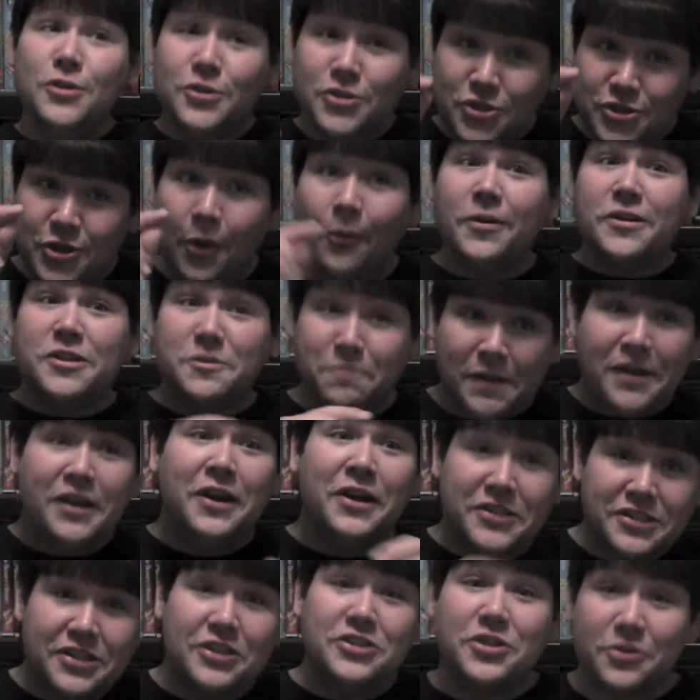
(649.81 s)
So it's
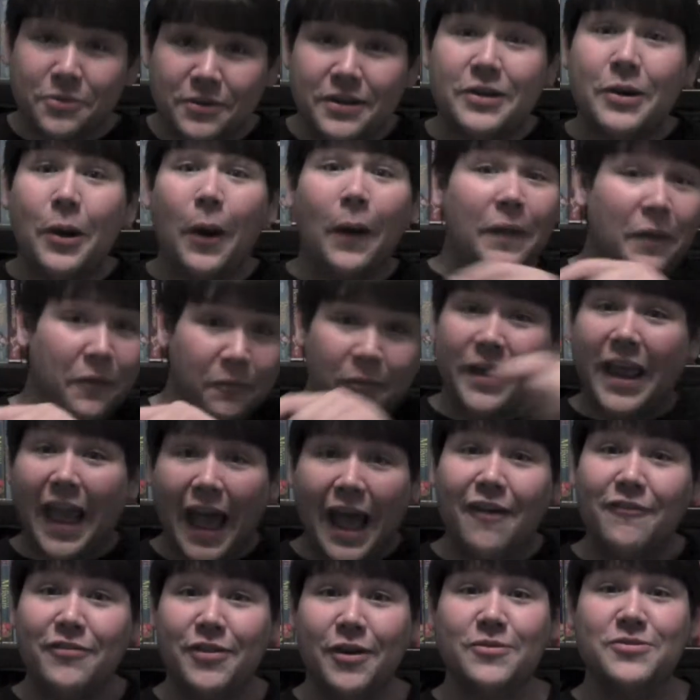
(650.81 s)
because of Judy Garland we
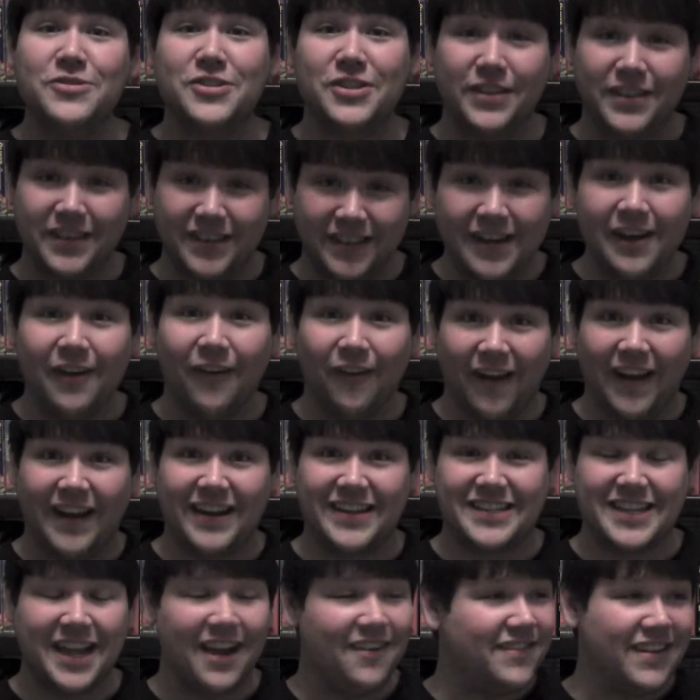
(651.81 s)
have those
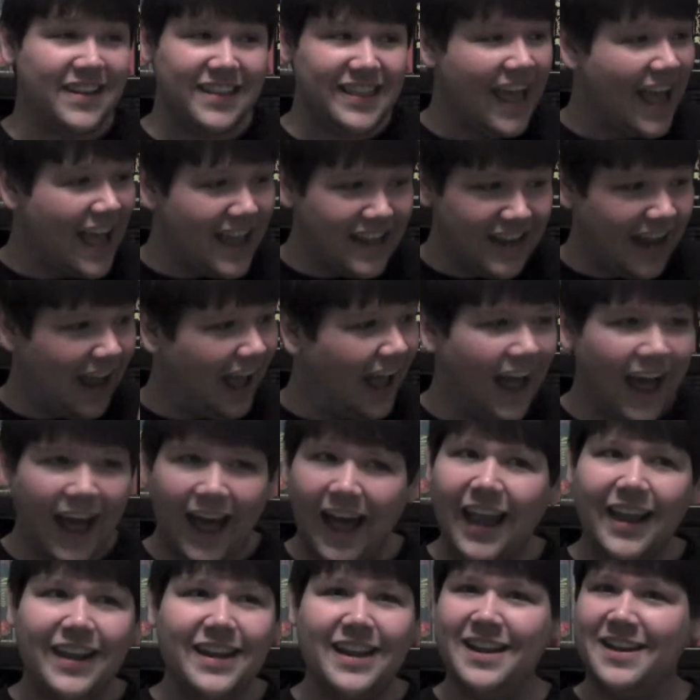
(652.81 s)
lyrics. I mean, that,
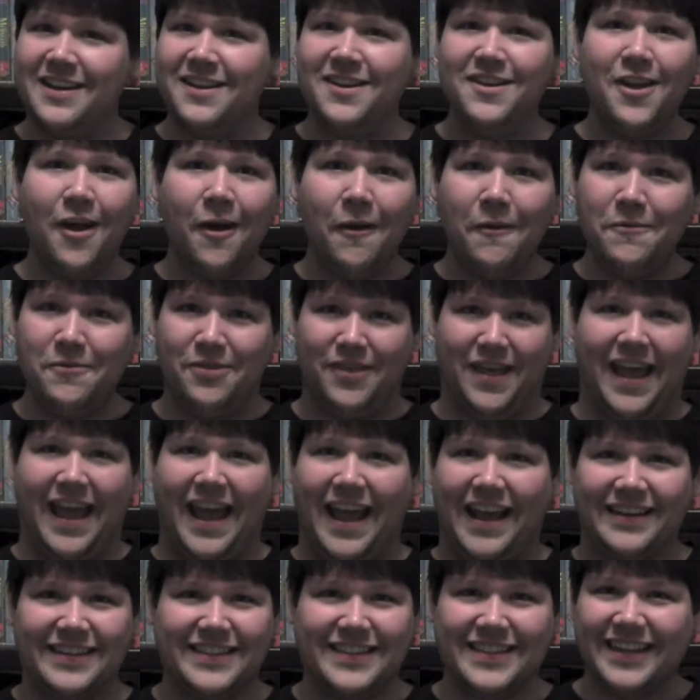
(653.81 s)
I didn't know
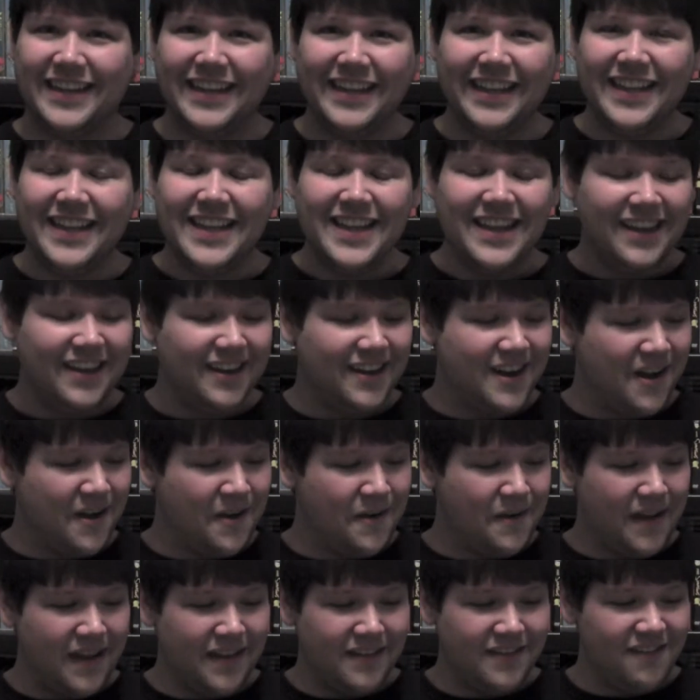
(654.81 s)
that. You
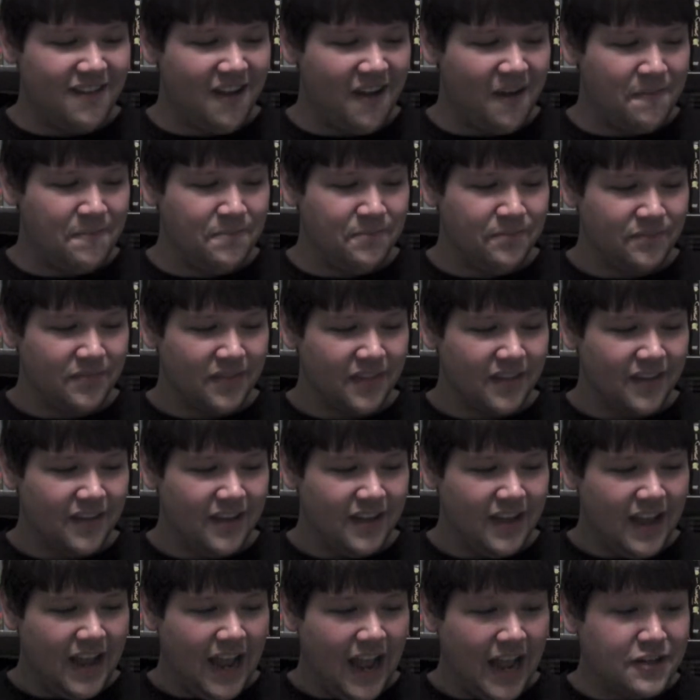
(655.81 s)
know, And
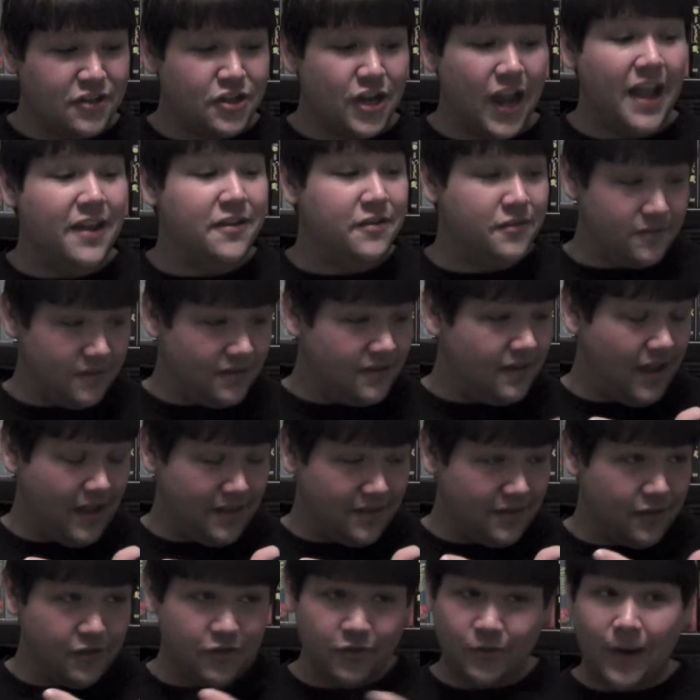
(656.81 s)

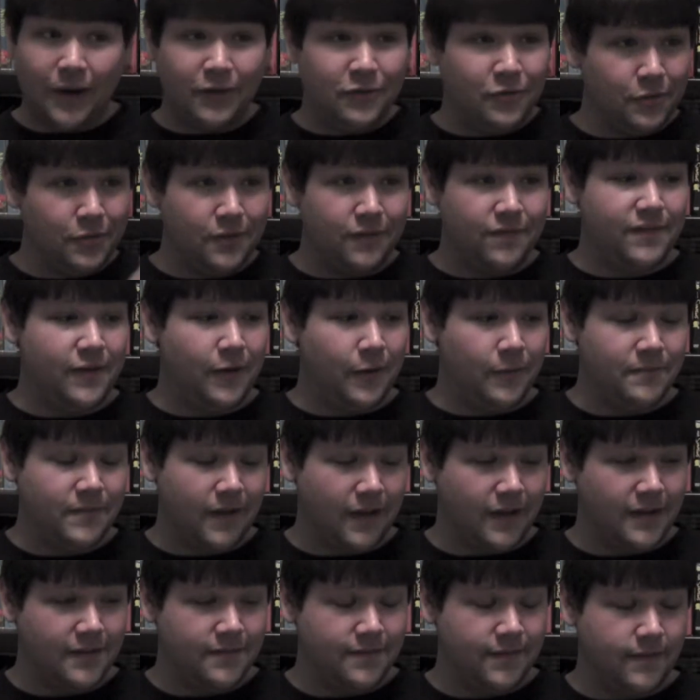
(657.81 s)
the director of the
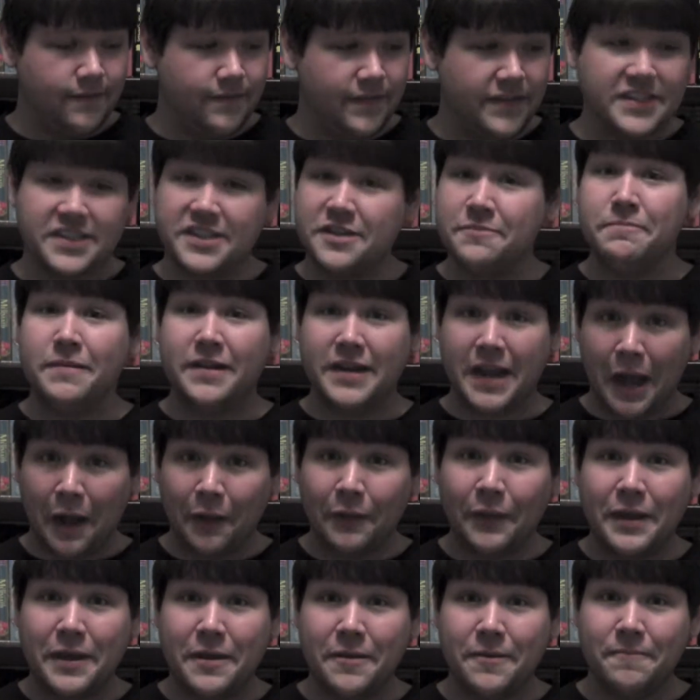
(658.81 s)
film, Vincent
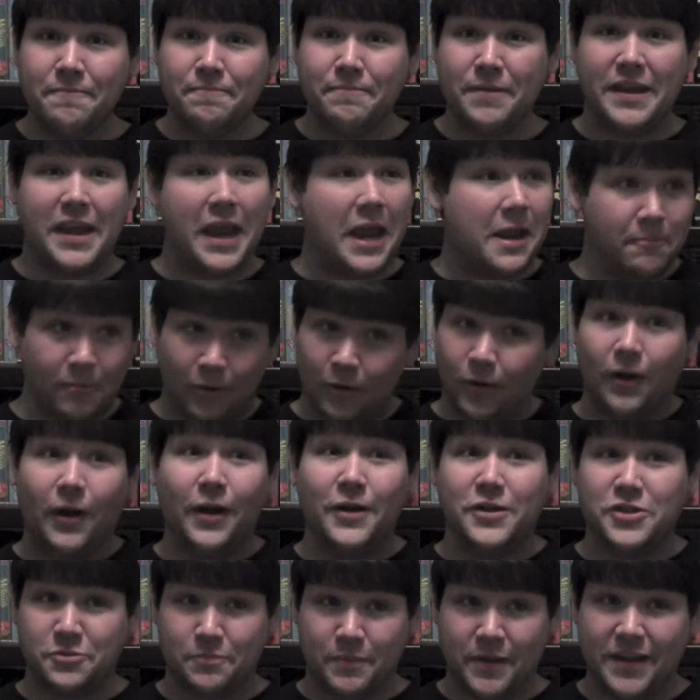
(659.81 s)
Minnelli, became her
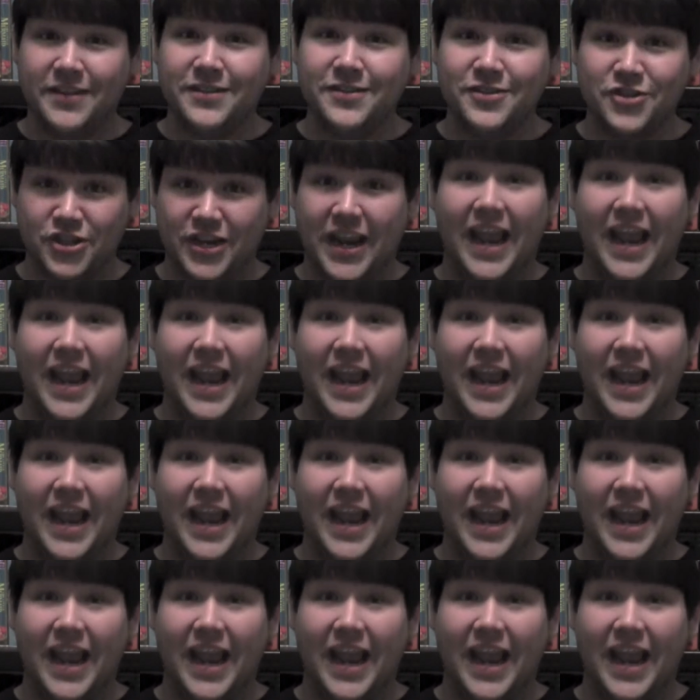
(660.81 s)
husband.